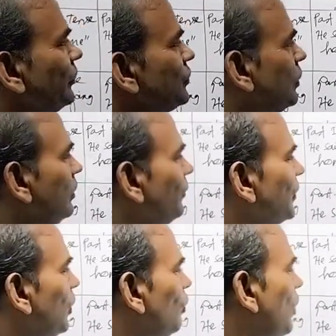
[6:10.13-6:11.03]
So
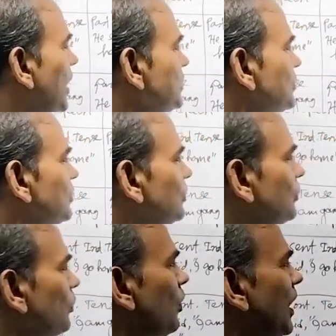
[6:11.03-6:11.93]

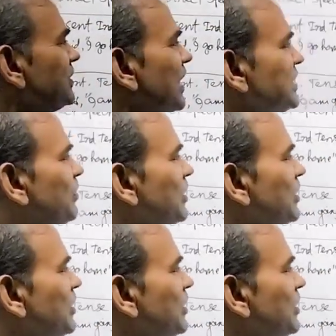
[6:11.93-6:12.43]
was has